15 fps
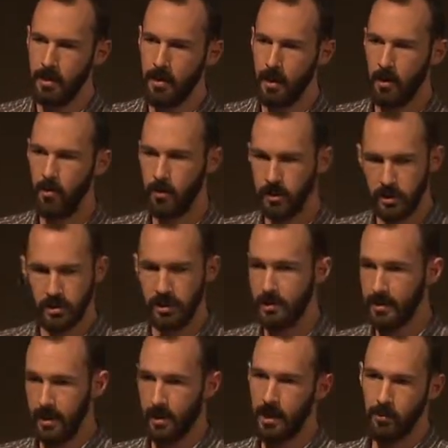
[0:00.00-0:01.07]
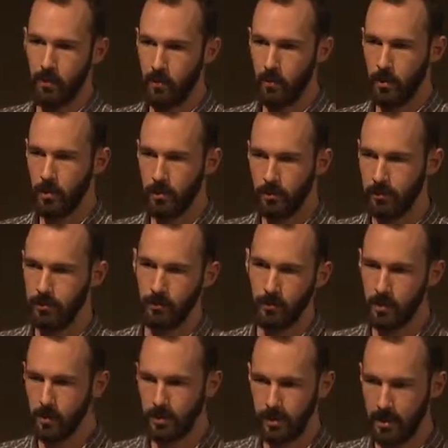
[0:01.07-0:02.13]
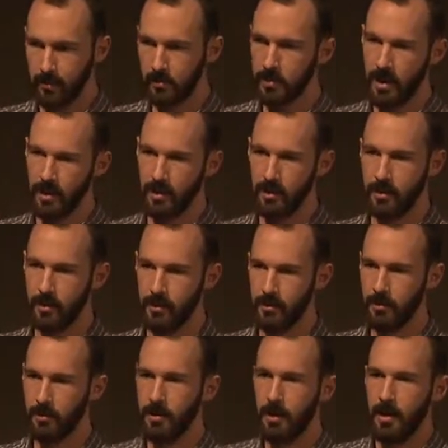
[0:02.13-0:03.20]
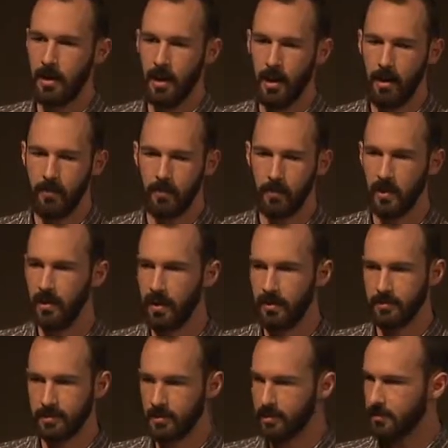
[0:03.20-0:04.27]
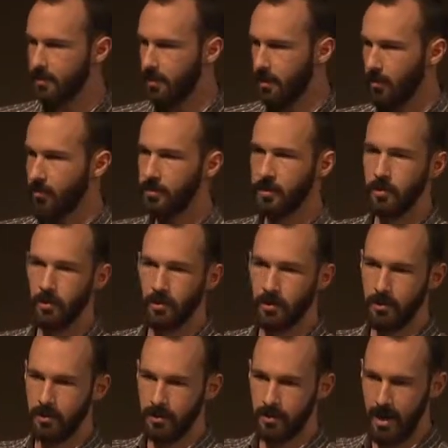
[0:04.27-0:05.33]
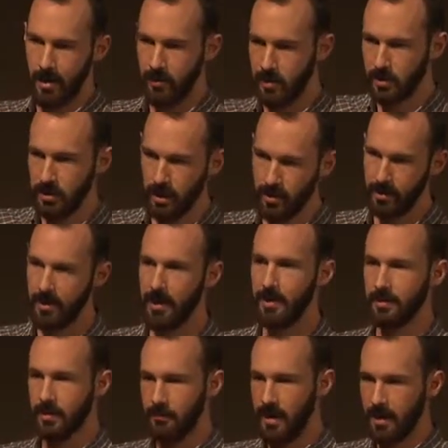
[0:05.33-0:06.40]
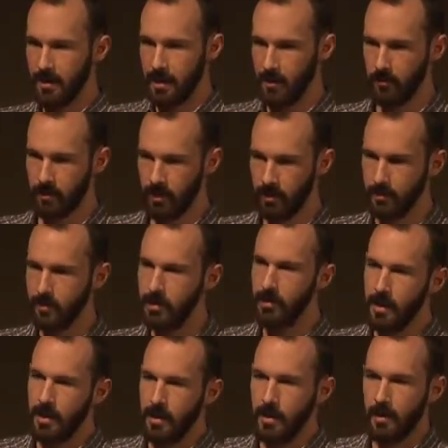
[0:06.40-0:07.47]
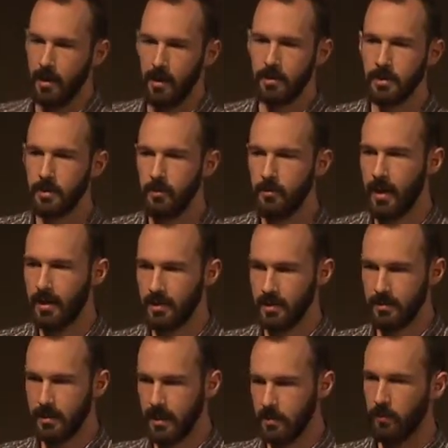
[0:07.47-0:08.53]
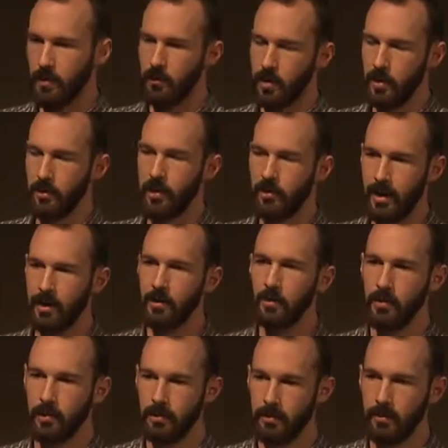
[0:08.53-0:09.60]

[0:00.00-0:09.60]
uh, which is exactly what we're, we're kind of tracking here. Um, Glance doesn't own your image data, it's a metadata record. Uh, so that's, that's really what you're interacting with.